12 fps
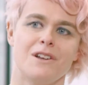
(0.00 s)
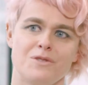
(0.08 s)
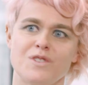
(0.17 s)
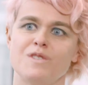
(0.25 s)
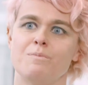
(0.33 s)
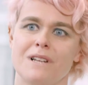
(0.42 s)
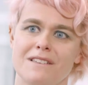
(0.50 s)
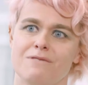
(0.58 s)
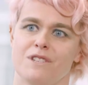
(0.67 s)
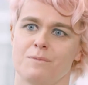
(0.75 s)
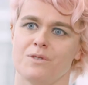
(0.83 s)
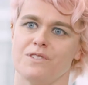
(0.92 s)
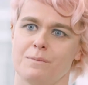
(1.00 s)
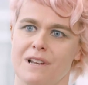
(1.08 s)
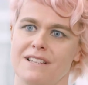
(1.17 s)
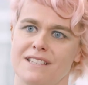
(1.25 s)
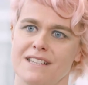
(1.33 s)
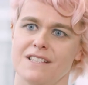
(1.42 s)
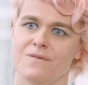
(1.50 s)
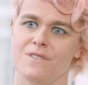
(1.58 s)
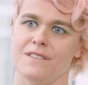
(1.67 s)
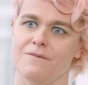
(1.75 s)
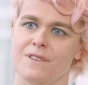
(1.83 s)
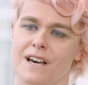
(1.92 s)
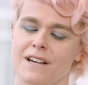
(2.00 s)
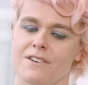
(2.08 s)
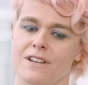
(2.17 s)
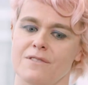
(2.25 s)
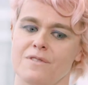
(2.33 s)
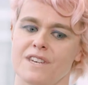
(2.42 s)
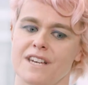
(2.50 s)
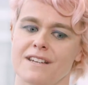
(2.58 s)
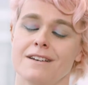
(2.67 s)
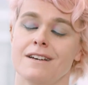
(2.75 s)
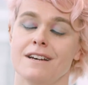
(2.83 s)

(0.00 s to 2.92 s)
split the responsibilities for that kind of thing.